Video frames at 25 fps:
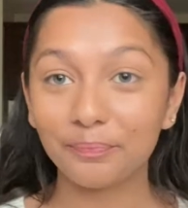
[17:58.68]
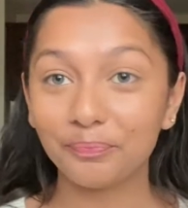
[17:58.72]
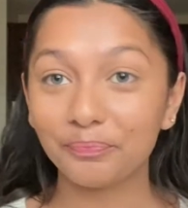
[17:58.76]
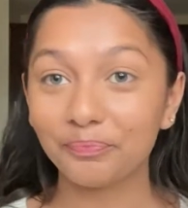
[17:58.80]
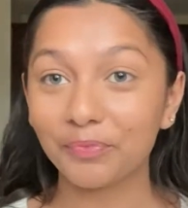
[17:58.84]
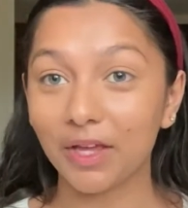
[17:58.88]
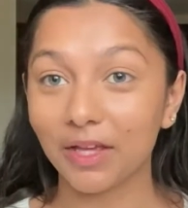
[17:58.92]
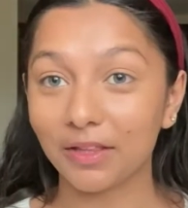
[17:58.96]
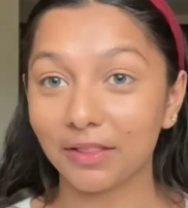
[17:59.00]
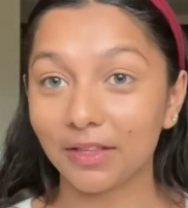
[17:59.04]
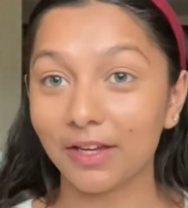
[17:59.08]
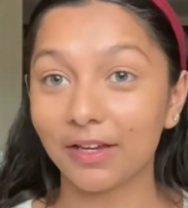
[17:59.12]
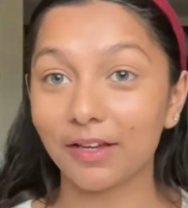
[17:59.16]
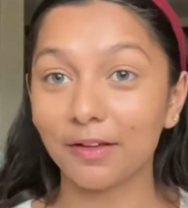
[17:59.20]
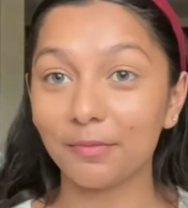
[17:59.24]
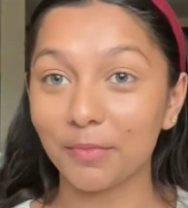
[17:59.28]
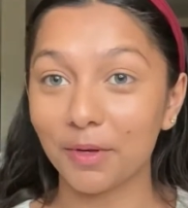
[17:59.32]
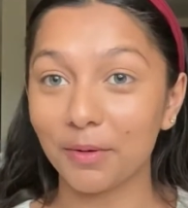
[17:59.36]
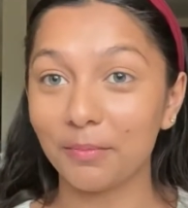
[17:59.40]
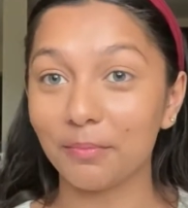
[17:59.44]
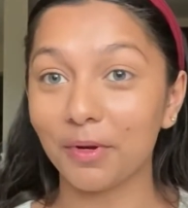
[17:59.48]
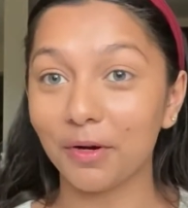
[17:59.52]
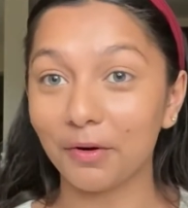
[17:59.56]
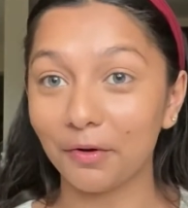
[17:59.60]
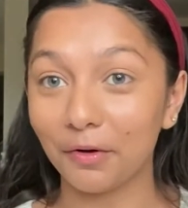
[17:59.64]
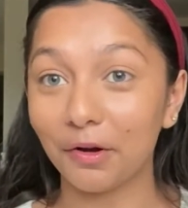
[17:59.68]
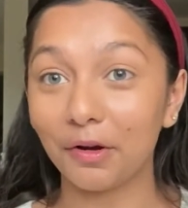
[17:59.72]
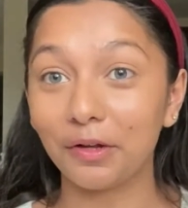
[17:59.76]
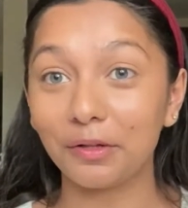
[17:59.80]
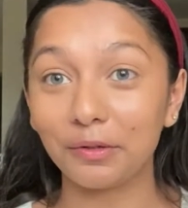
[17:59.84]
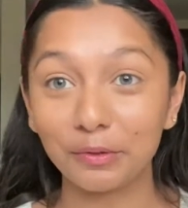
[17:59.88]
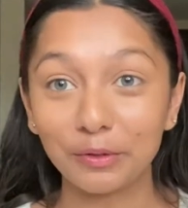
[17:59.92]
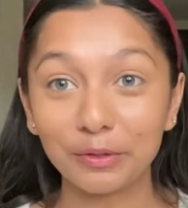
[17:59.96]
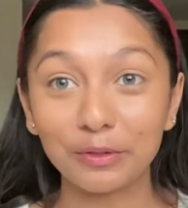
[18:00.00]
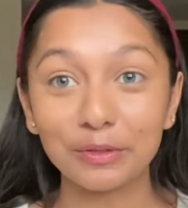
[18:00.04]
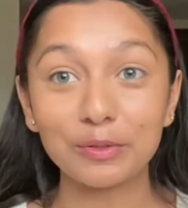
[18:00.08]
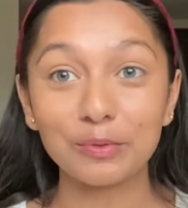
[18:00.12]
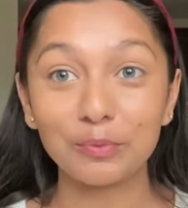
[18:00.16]
And like in my mirror, it
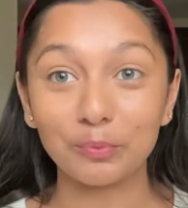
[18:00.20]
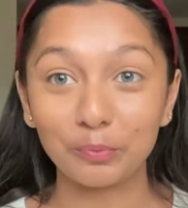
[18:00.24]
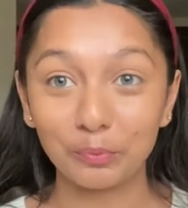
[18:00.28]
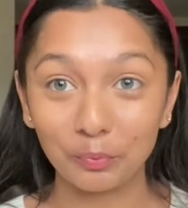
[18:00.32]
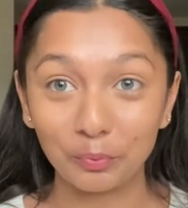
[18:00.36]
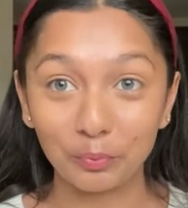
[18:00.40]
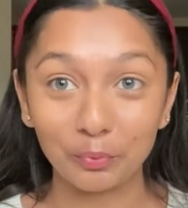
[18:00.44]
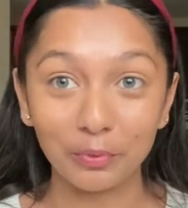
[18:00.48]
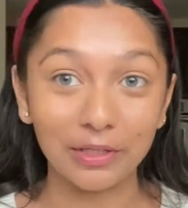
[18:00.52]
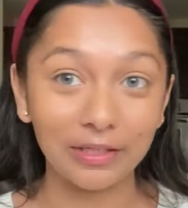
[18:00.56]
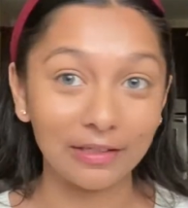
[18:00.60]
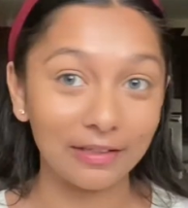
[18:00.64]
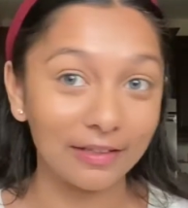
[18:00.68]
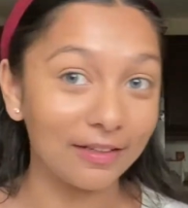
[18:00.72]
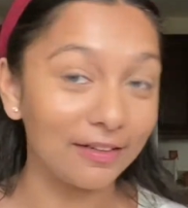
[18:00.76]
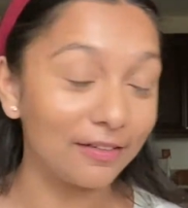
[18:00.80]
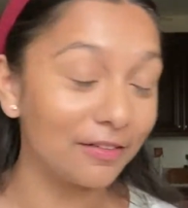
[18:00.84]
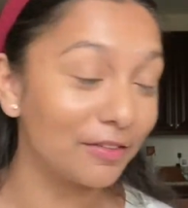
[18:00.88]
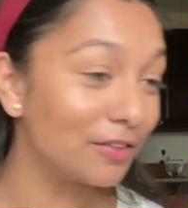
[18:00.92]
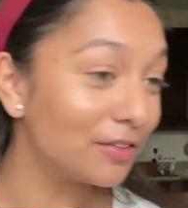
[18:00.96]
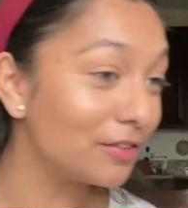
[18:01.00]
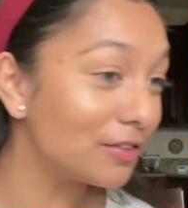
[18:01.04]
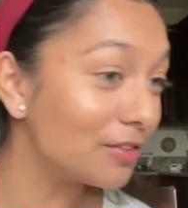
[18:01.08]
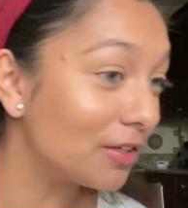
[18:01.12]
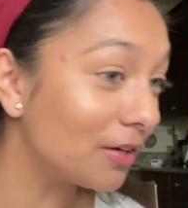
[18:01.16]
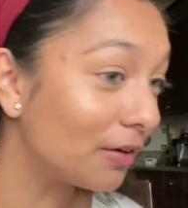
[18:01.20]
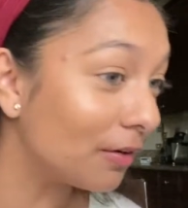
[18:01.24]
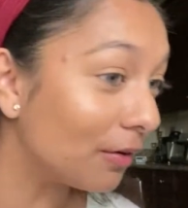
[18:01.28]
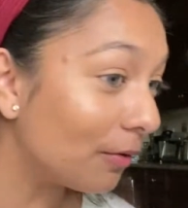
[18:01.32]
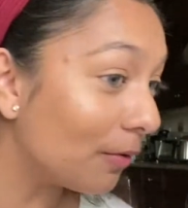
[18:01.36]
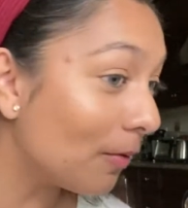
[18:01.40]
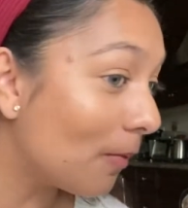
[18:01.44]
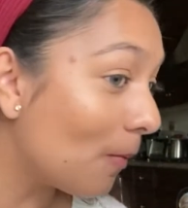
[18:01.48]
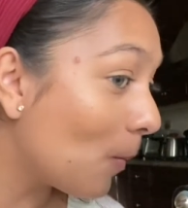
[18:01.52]
looks really good too.